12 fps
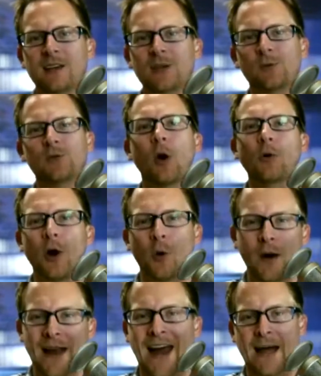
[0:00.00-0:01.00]
you don't know
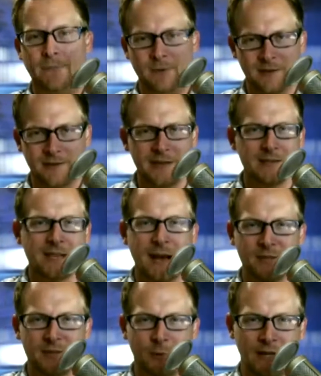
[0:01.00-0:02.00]
what happened, and this
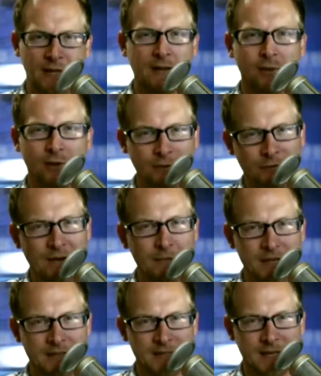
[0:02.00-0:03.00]
happens what like 35
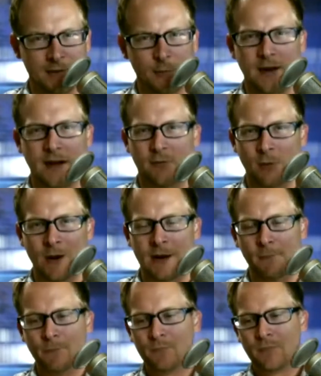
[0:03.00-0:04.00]
minutes in or whatever, right?
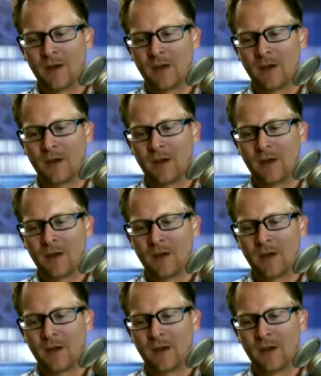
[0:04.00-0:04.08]
Yeah.